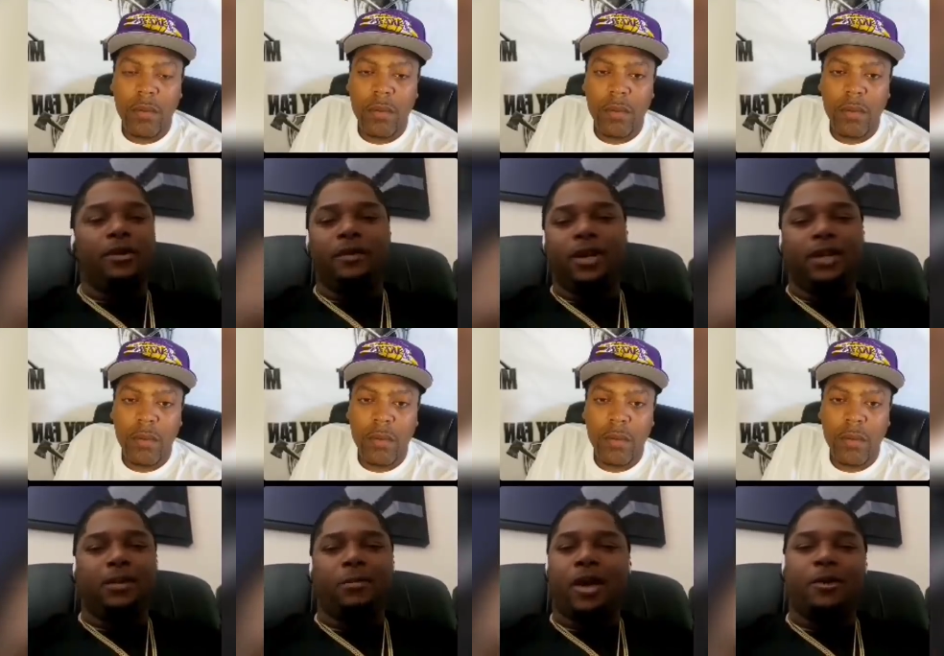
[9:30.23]
Speaker 1: don't even
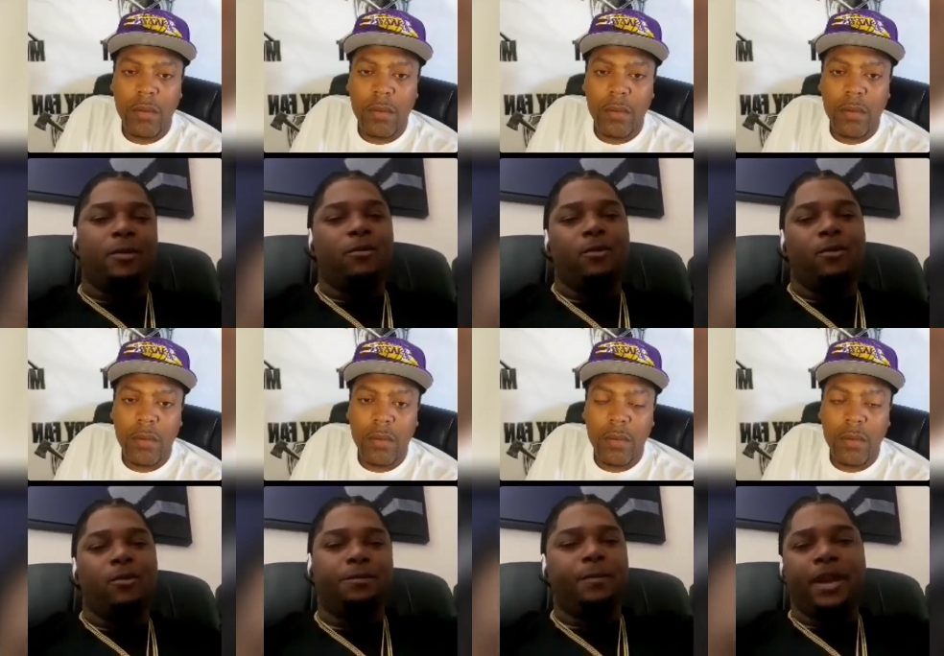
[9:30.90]
need the battle no more.
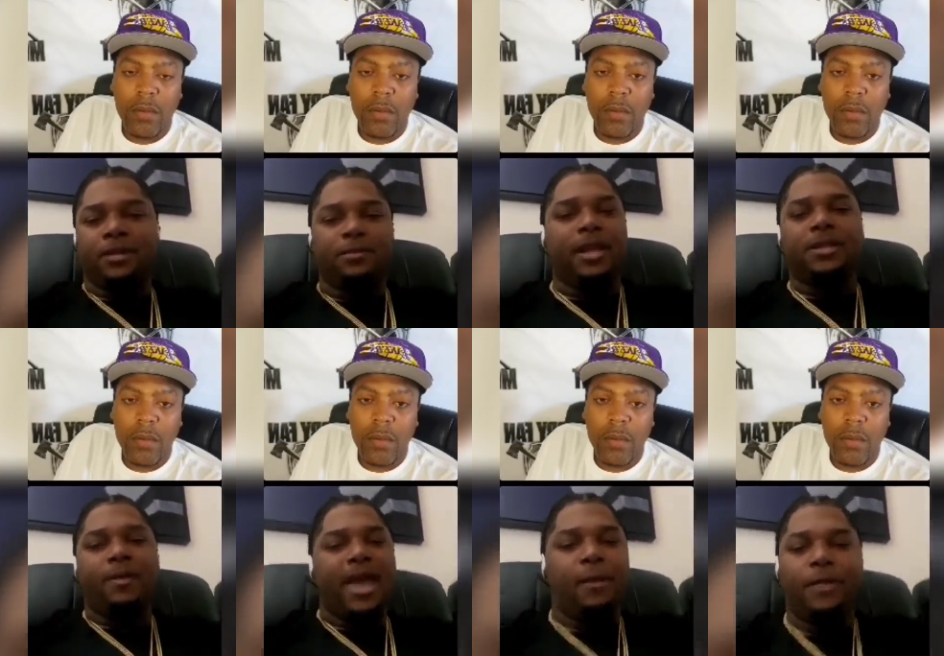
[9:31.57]
Next, next,
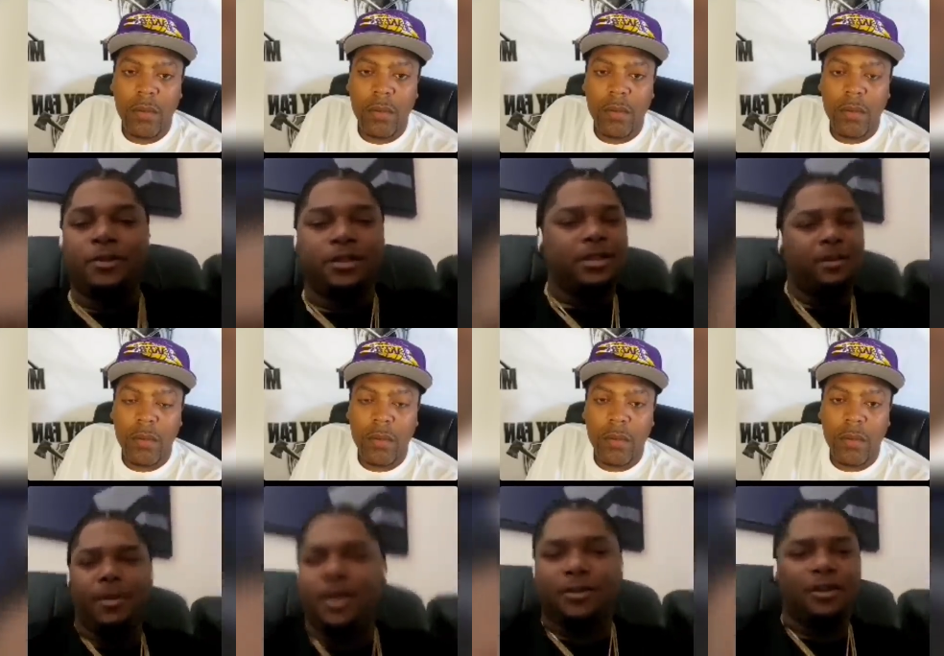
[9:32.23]
next bag. We on to
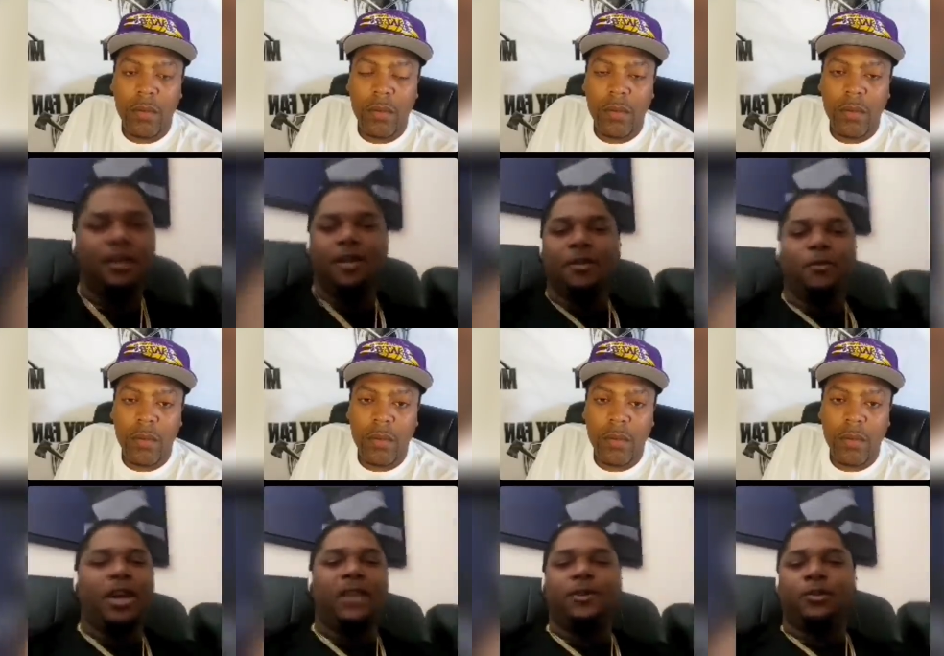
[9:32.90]
something else.
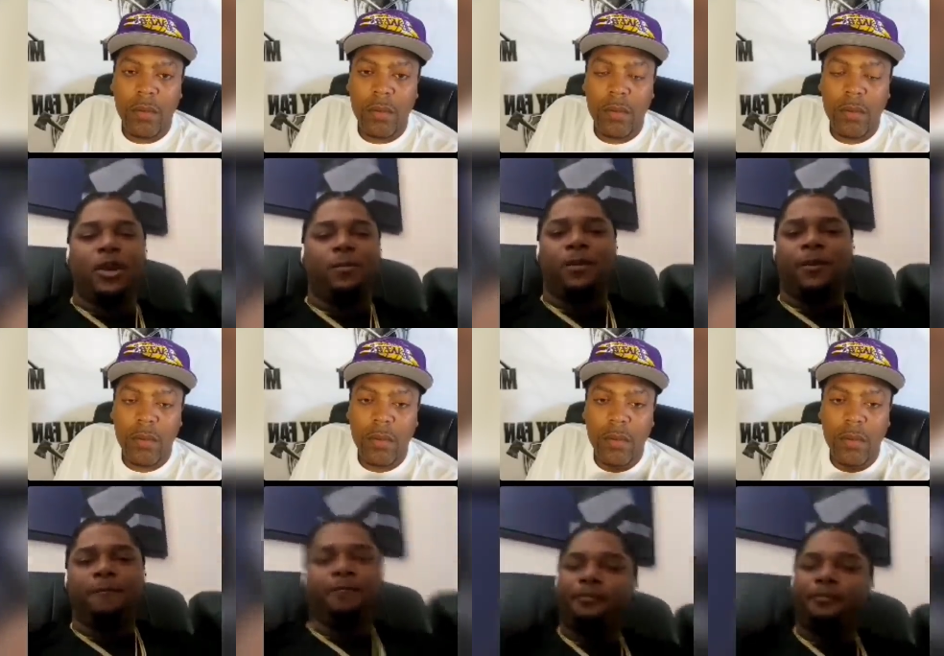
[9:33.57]
We ain't even tripping.